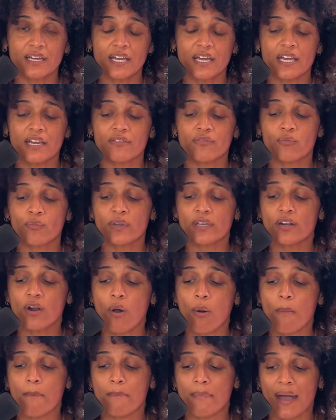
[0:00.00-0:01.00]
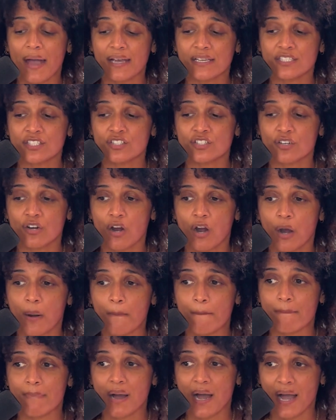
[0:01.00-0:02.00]
If we don't master our
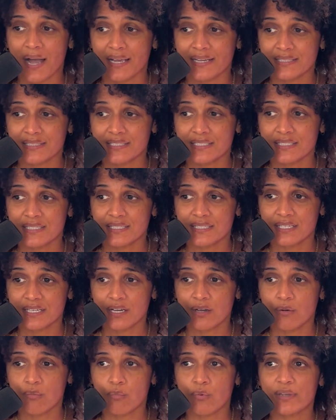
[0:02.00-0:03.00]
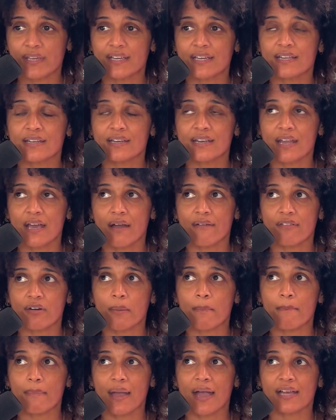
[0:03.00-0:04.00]
mind, we can never
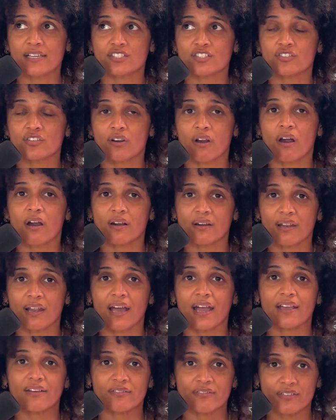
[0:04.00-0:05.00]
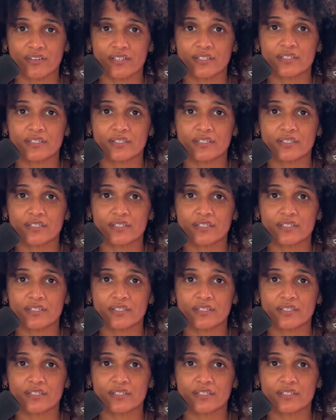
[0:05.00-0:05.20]
master our life.